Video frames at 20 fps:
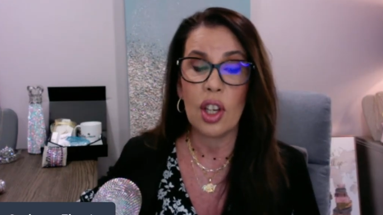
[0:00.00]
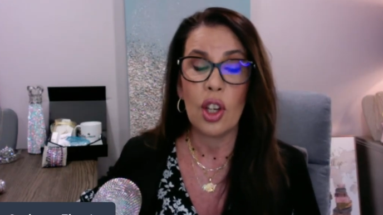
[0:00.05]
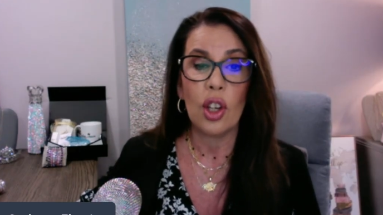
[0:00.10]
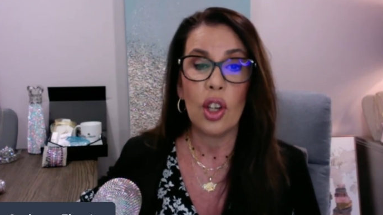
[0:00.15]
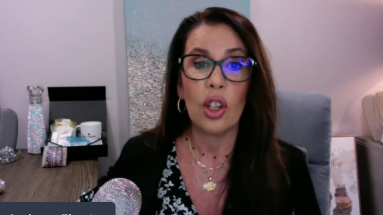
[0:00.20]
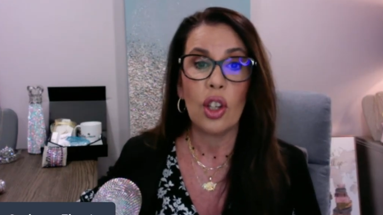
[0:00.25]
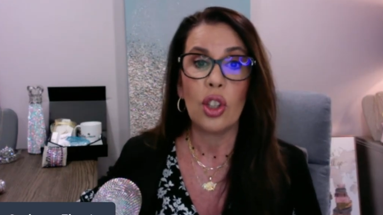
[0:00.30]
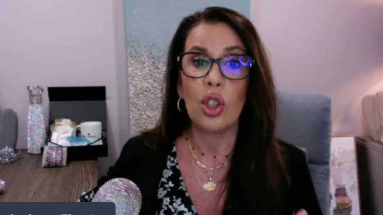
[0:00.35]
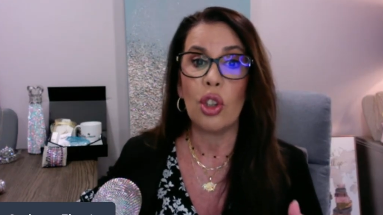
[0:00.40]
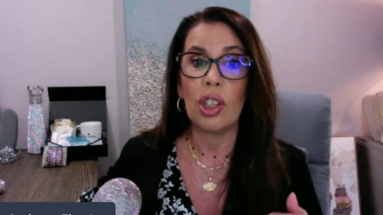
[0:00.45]

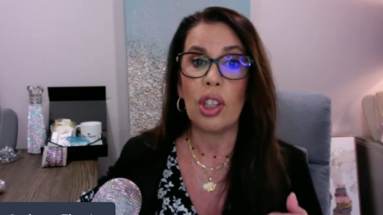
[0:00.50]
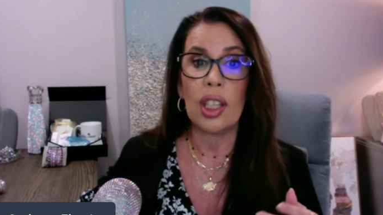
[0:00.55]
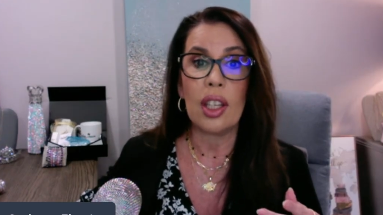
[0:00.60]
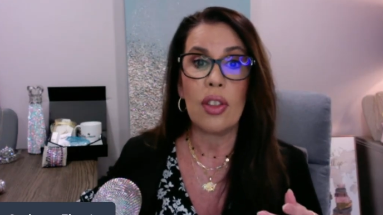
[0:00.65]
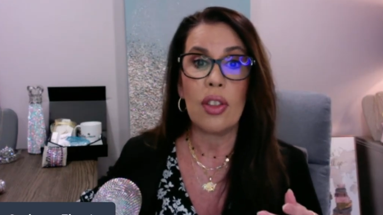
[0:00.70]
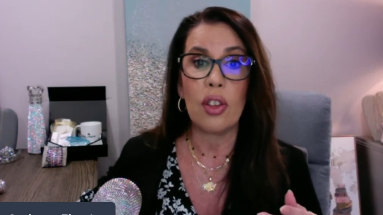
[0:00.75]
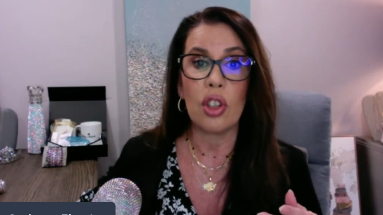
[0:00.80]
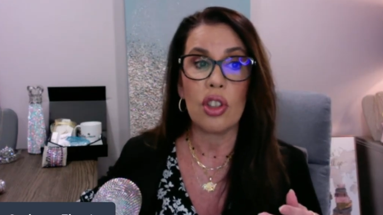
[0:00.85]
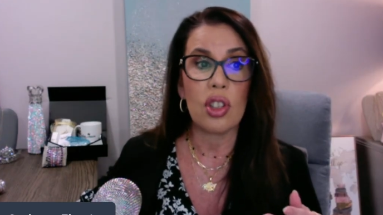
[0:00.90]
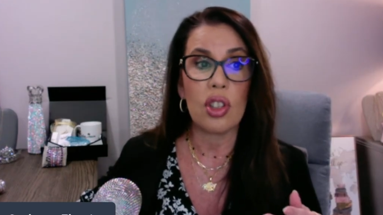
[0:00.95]
You're
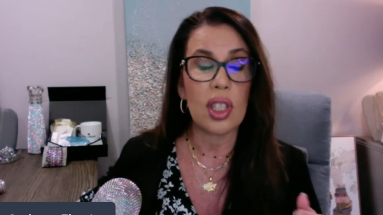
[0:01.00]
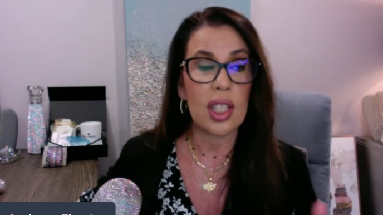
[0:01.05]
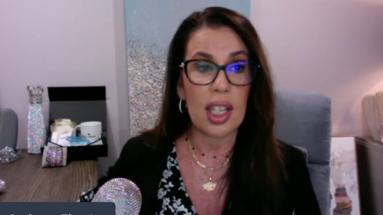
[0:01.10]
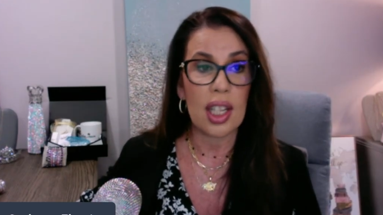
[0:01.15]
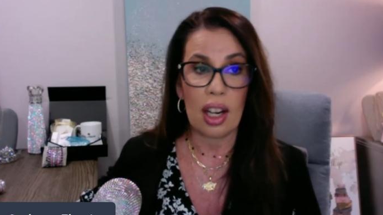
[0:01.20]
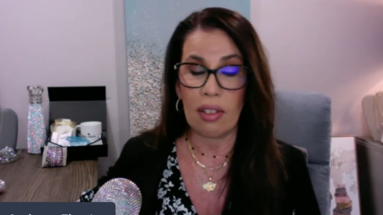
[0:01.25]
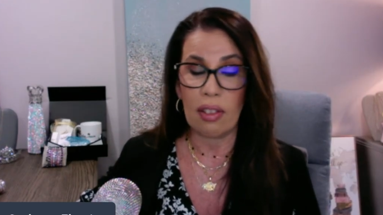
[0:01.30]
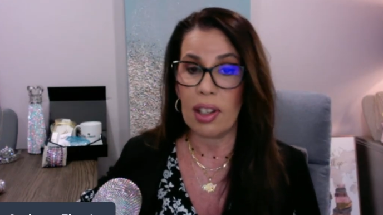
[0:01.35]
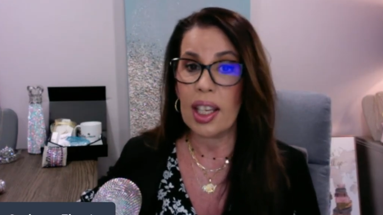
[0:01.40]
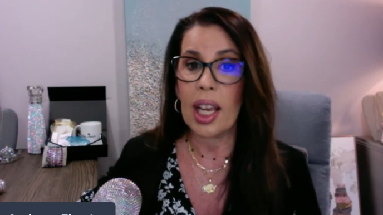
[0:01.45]
either
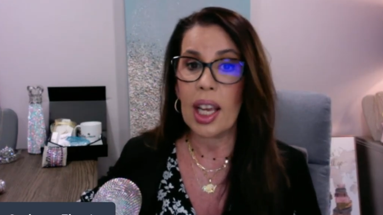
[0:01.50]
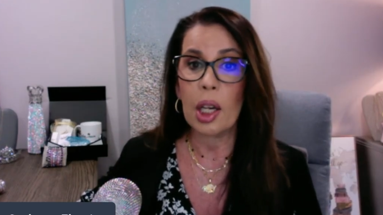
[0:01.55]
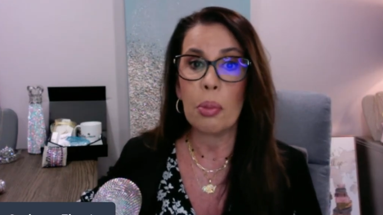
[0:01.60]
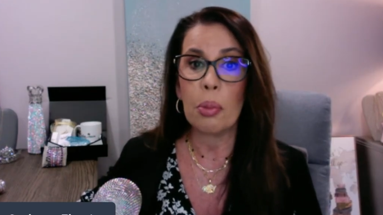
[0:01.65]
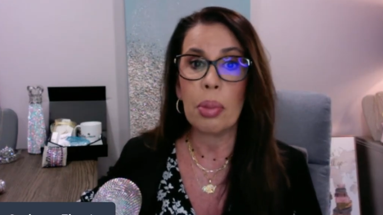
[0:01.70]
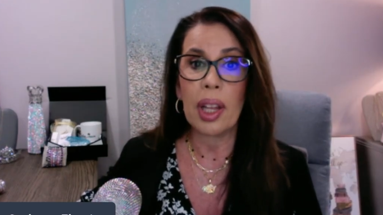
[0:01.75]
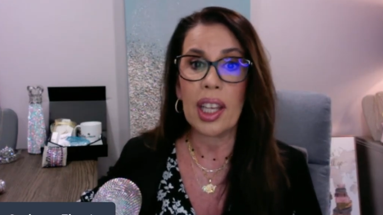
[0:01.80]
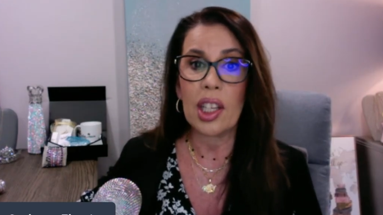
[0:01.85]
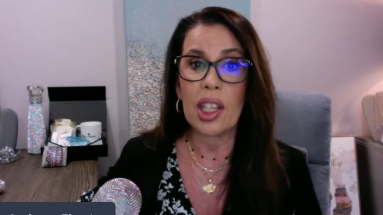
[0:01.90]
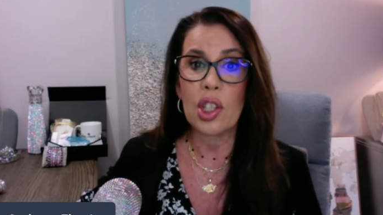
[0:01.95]
staring at a
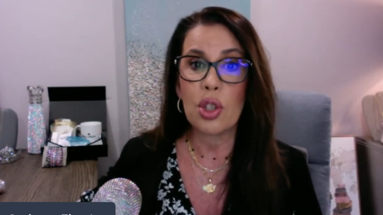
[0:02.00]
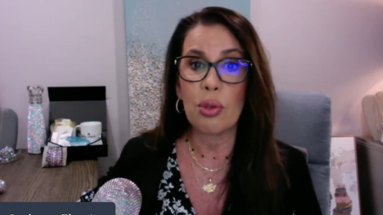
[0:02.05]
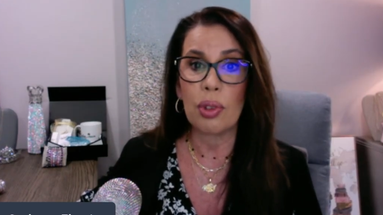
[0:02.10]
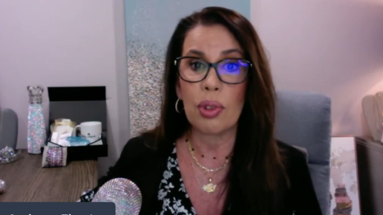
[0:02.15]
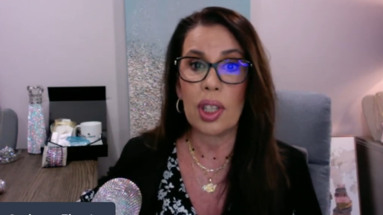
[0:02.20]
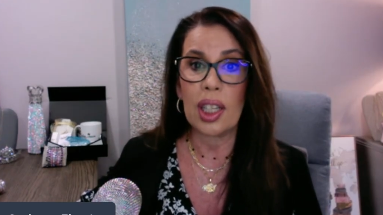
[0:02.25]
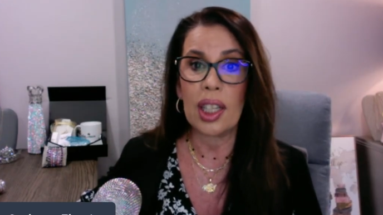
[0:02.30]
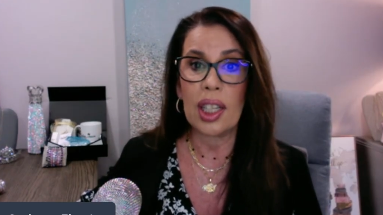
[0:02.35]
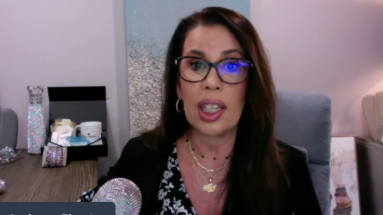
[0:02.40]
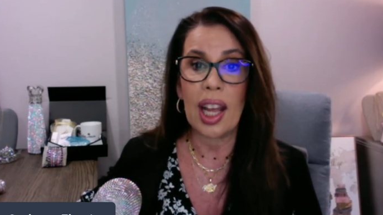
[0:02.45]
blank
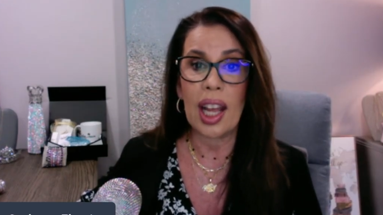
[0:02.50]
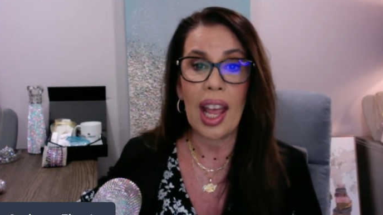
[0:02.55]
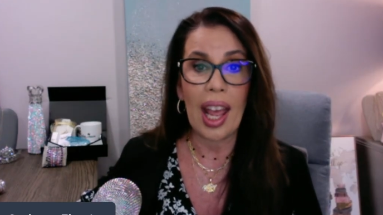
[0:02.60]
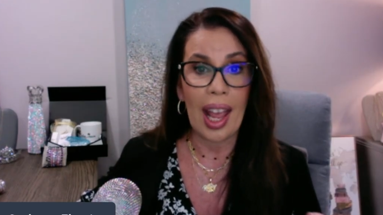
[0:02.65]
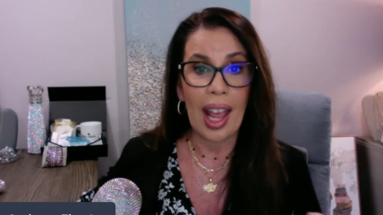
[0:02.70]
screen